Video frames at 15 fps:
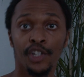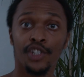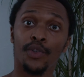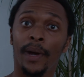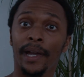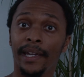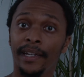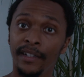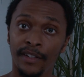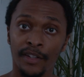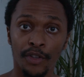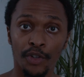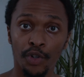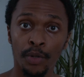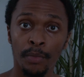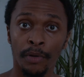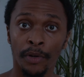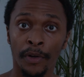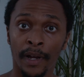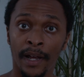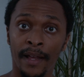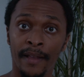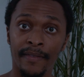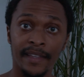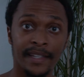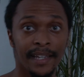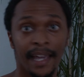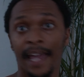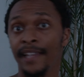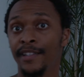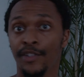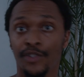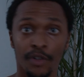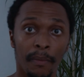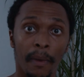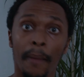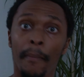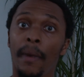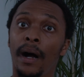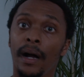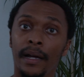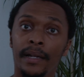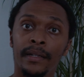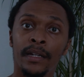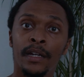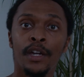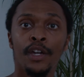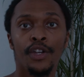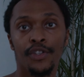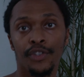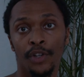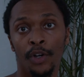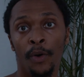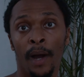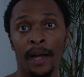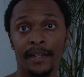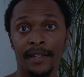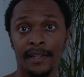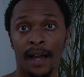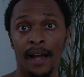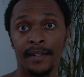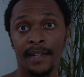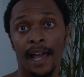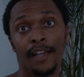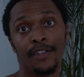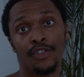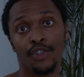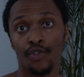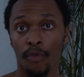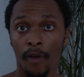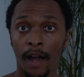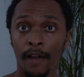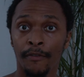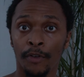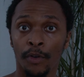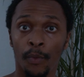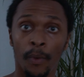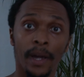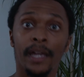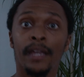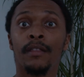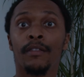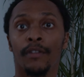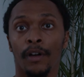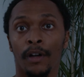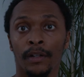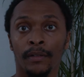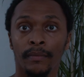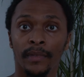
So I get into the Uber and this case is on my mind, so I decide to ask the driver what he thought.